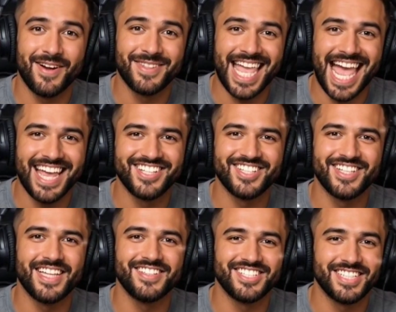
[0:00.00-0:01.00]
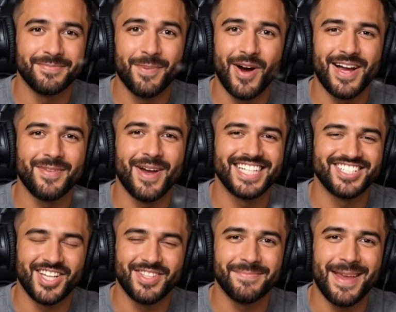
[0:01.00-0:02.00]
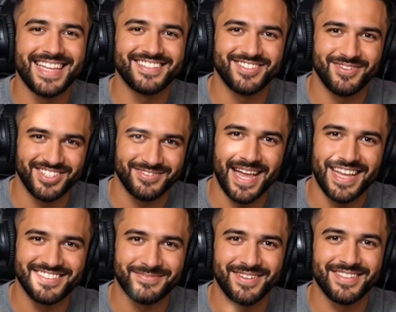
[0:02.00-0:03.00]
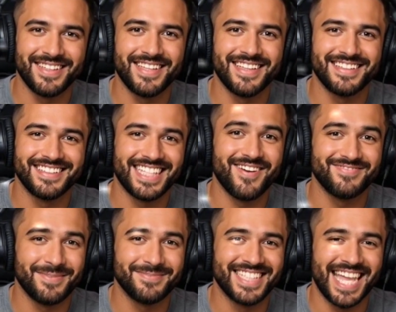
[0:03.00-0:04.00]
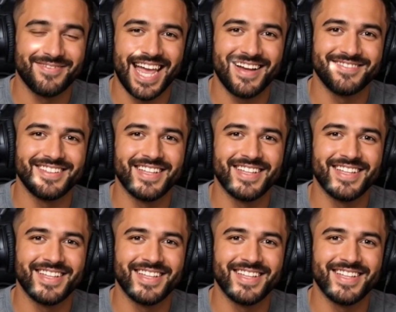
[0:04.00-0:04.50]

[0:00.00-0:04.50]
cash, just a boring way to show the banks you're responsible. Neo flips that around.